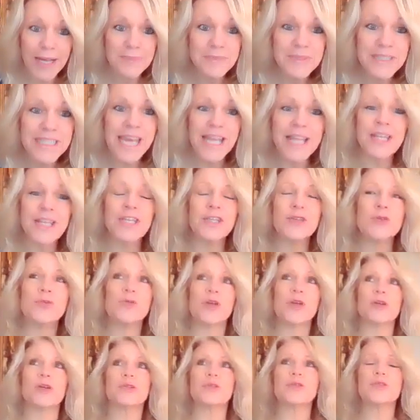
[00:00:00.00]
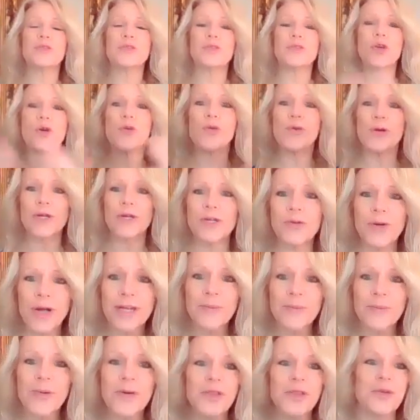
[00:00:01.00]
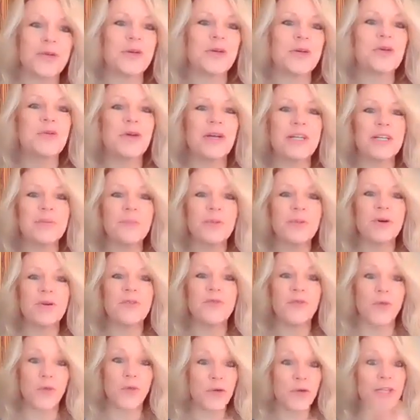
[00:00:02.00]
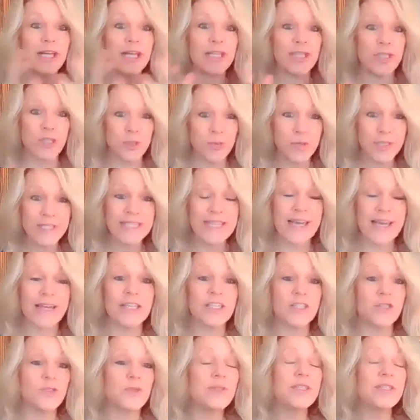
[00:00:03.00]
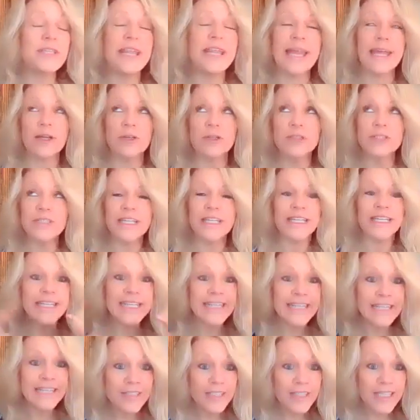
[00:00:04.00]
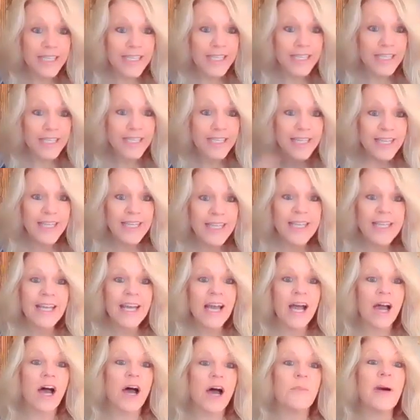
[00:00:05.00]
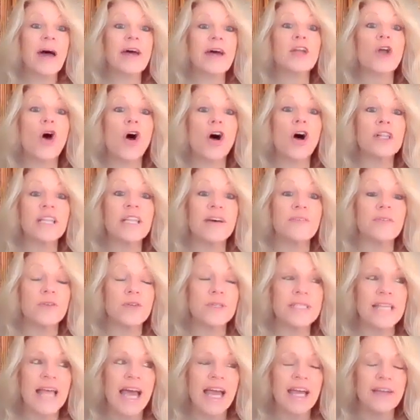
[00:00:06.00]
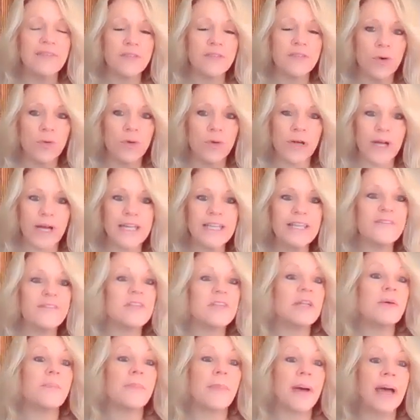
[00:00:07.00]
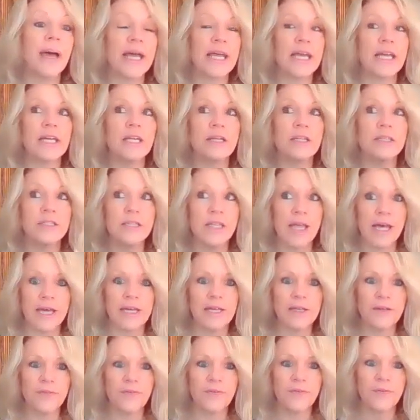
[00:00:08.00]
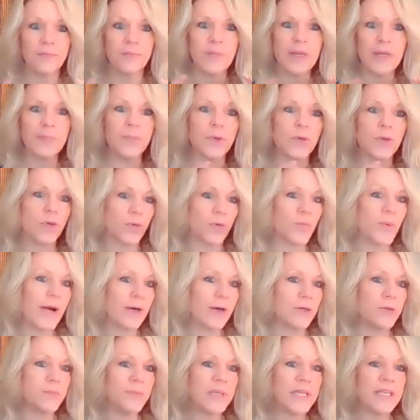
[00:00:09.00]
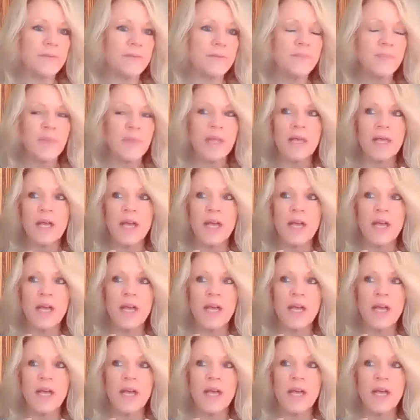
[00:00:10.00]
I'm telling you, they're so incredible. They're incredible for, like you said, you nailed it, healing on all levels. I've known, even in my life, people around me